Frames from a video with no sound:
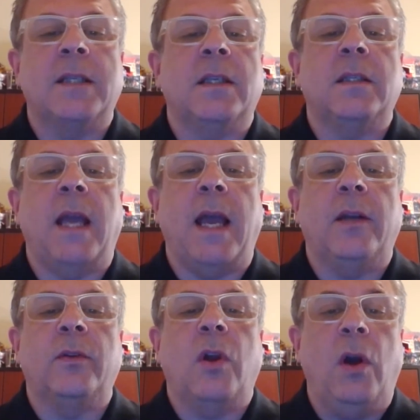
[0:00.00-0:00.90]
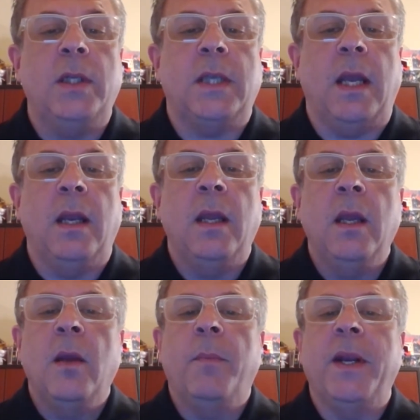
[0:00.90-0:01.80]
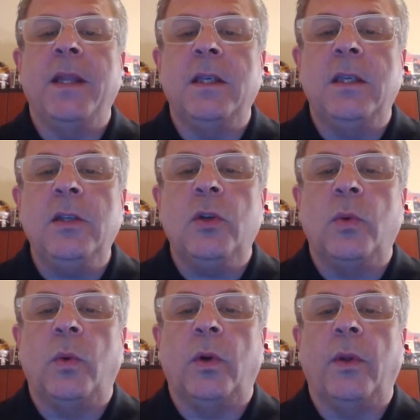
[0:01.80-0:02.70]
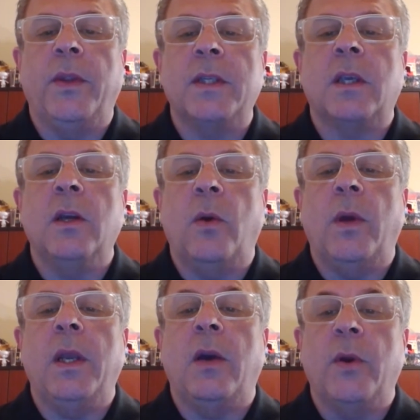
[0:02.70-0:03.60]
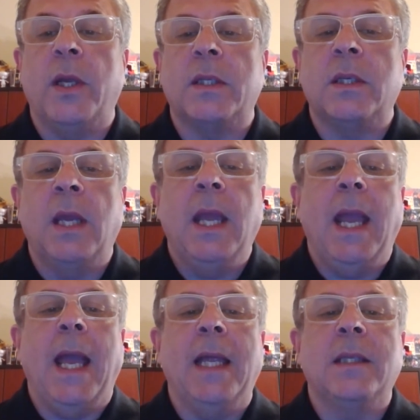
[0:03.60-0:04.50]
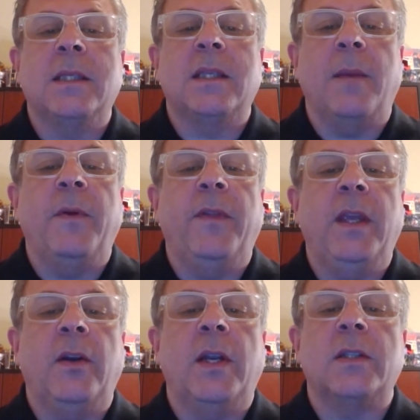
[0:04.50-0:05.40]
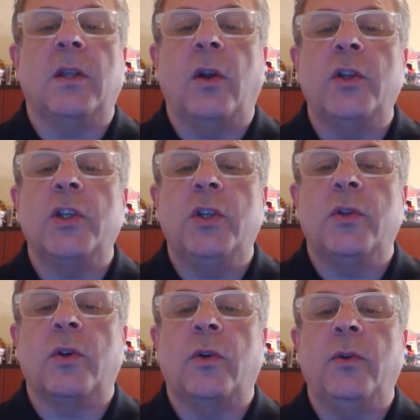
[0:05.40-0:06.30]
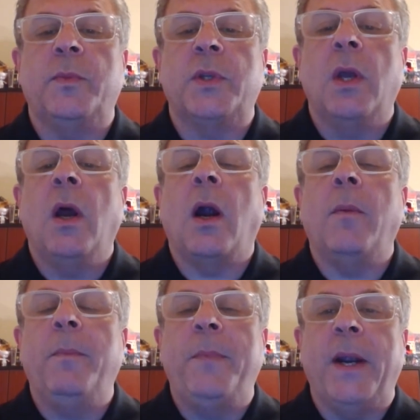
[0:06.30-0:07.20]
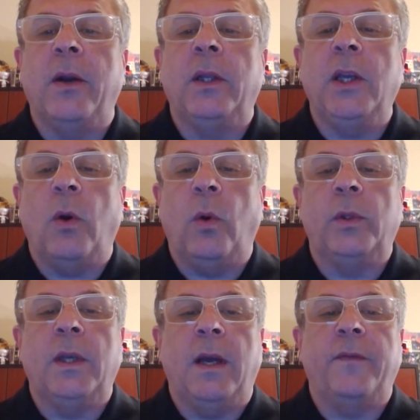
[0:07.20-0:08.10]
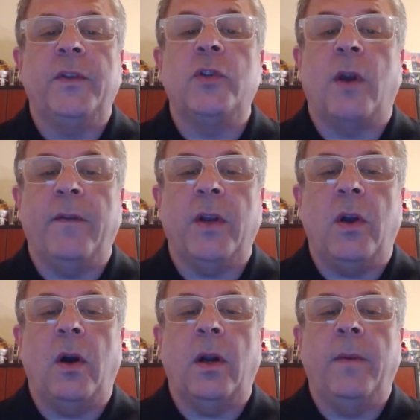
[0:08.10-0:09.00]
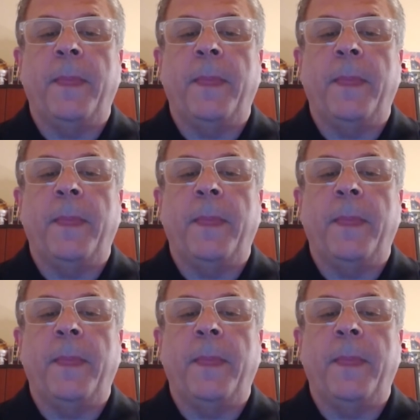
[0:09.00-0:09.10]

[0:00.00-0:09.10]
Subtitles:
to adult content. But in the digital world, this can go unnoticed, as some of the internet's largest user groups are barely old enough to drive a car.